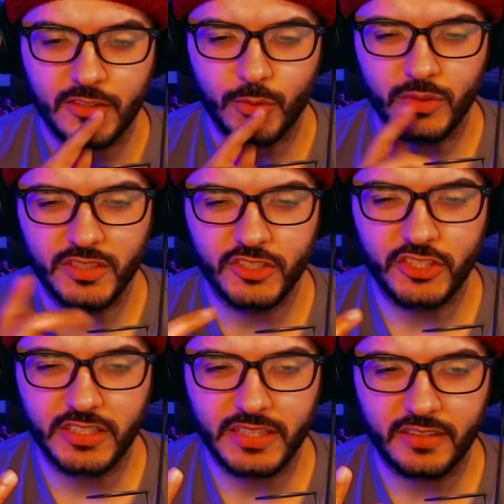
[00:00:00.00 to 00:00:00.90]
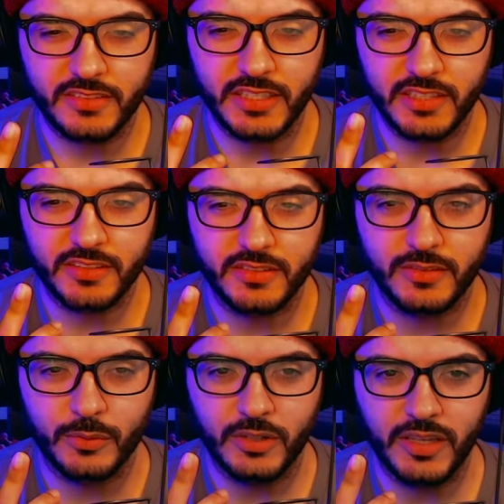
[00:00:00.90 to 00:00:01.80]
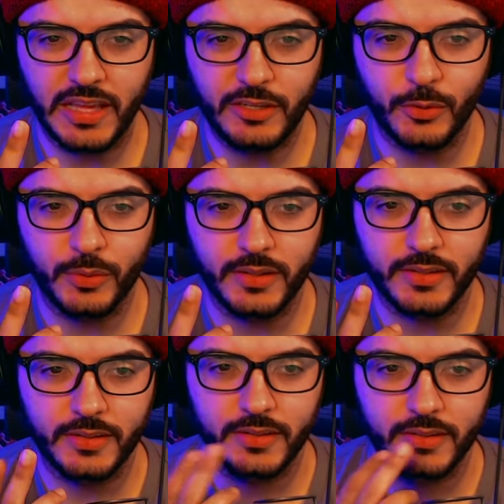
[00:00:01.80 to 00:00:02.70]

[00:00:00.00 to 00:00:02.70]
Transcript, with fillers: What is the chick downstairs? What are they doing?